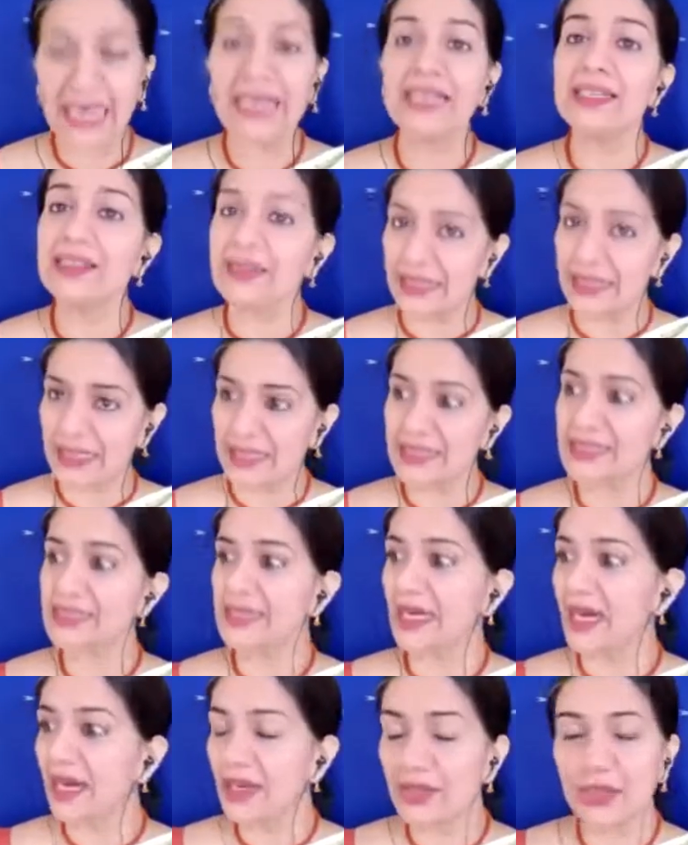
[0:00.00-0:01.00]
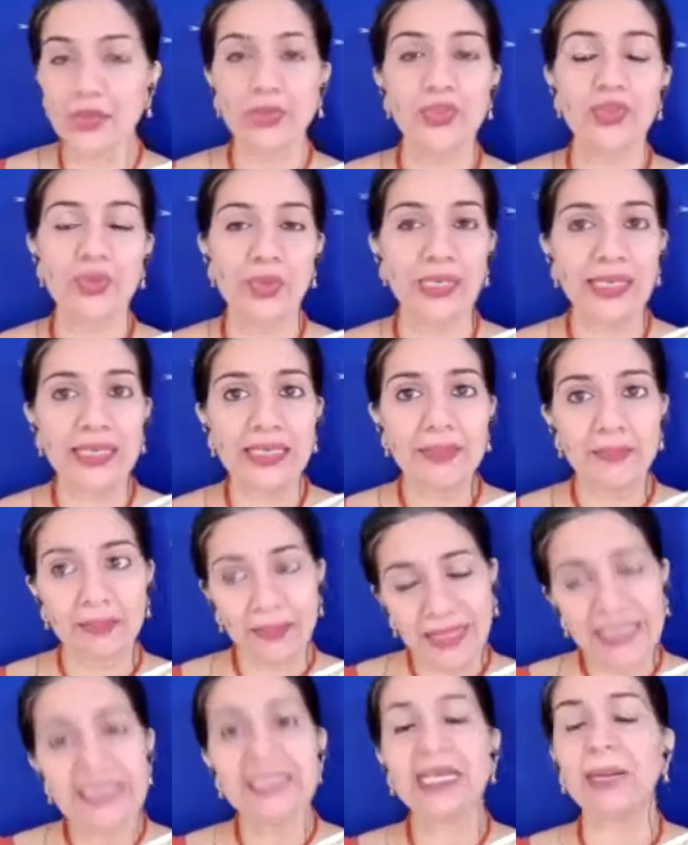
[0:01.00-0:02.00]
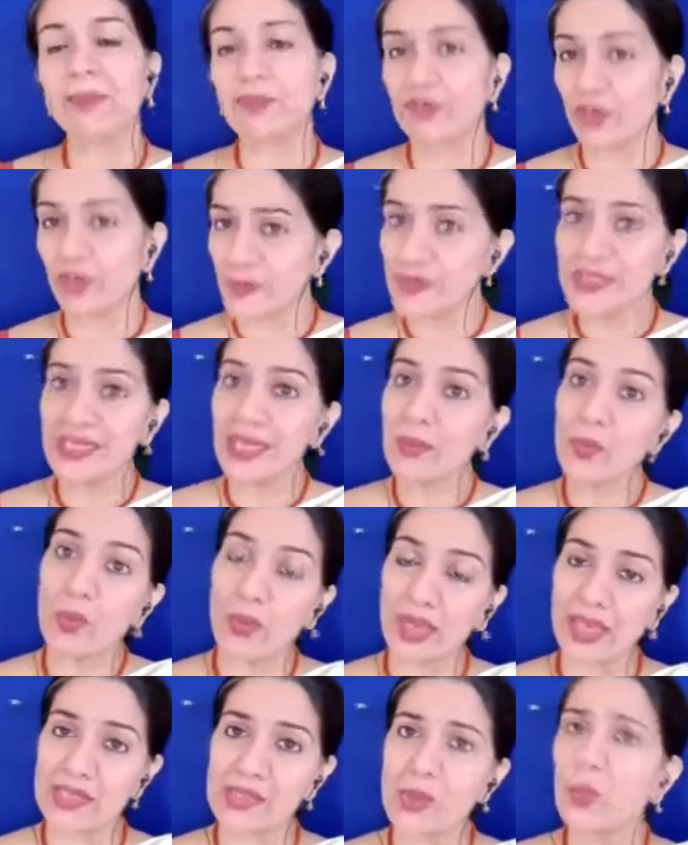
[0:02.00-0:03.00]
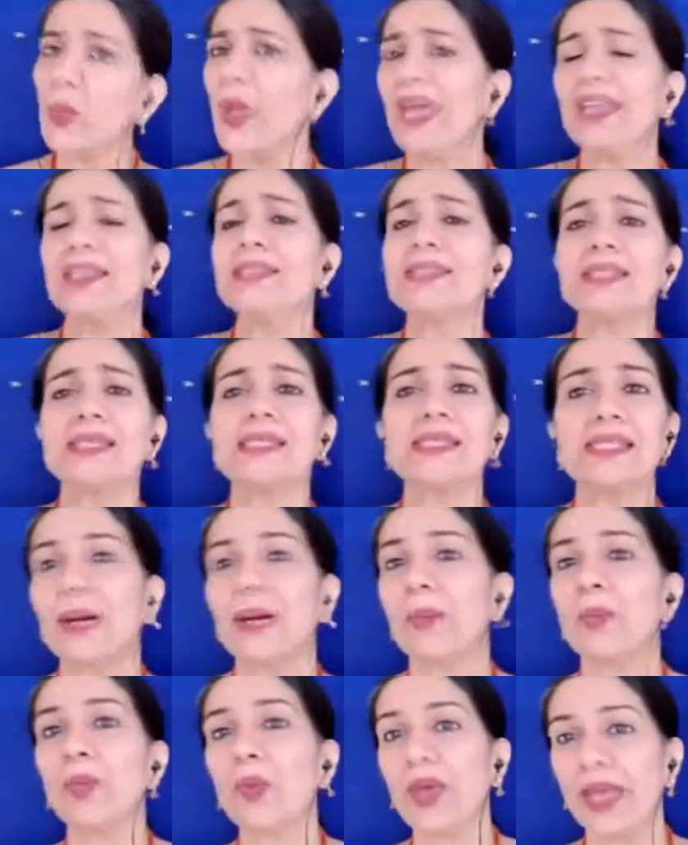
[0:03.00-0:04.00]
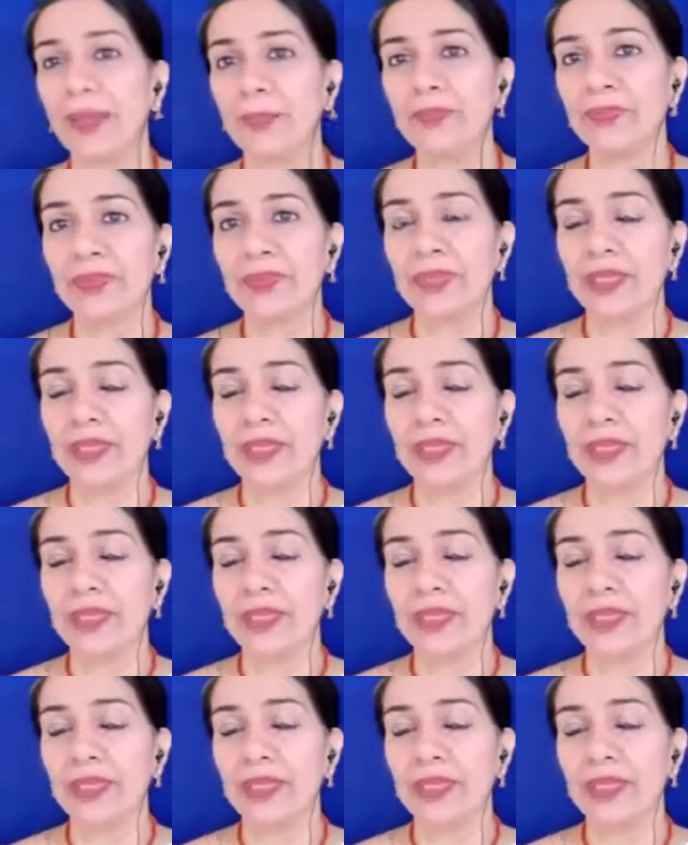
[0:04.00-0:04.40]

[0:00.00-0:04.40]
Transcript: narrate are usually picked up from somewhere. So where is this somewhere?